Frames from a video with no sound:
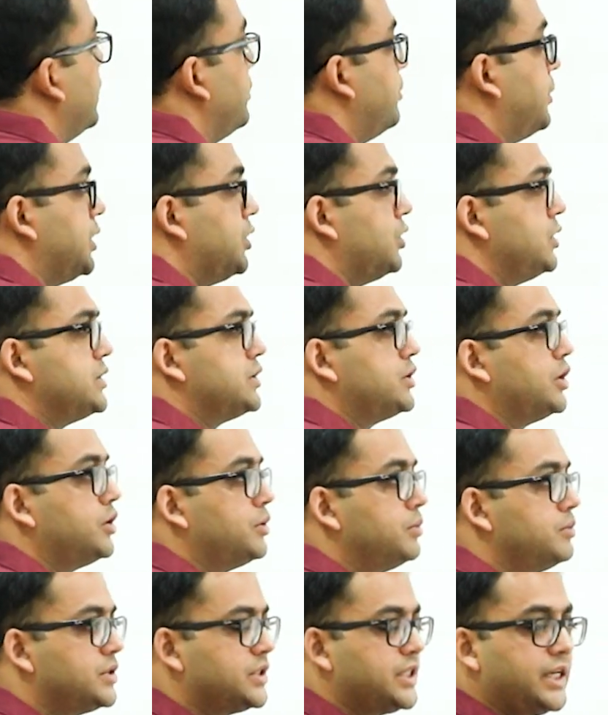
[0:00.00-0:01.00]
Bernoulli's
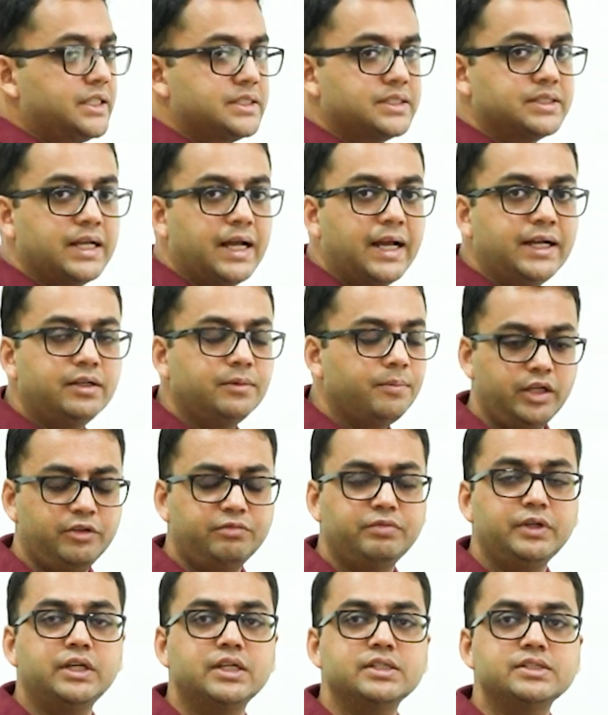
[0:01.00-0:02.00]
theorem states that
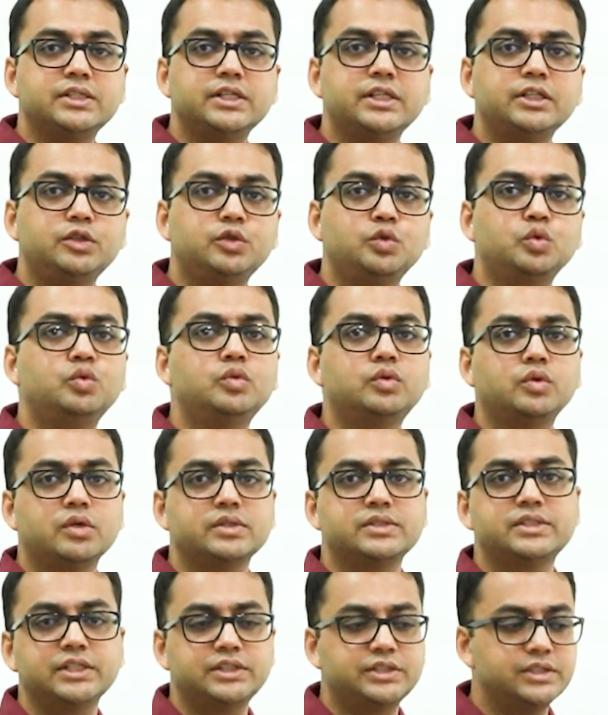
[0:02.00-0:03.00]
if we consider two
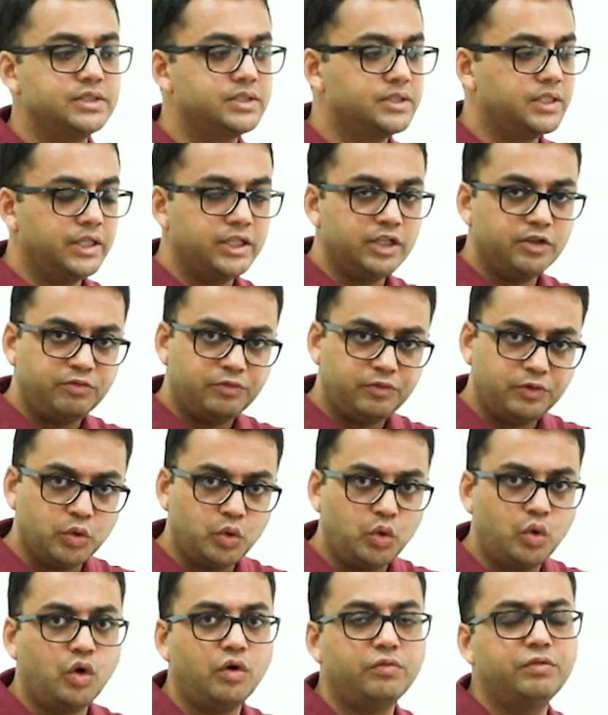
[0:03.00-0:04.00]
cross sections in a
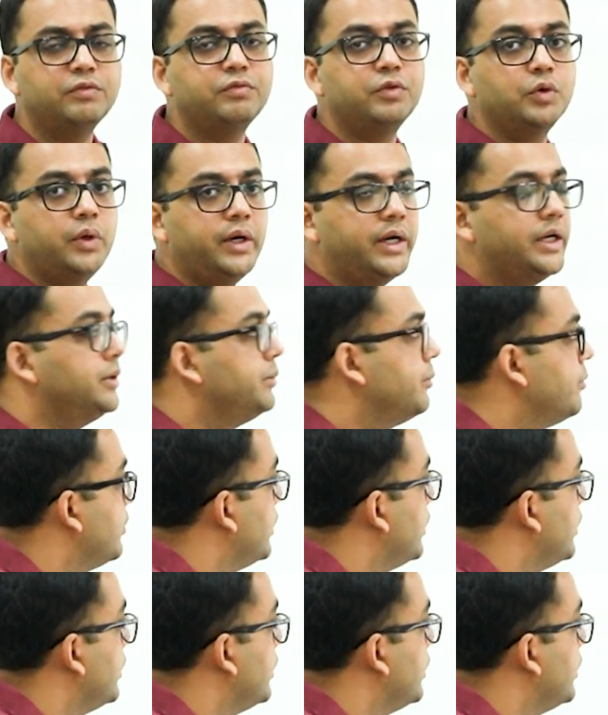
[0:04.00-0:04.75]
flow of a fluid,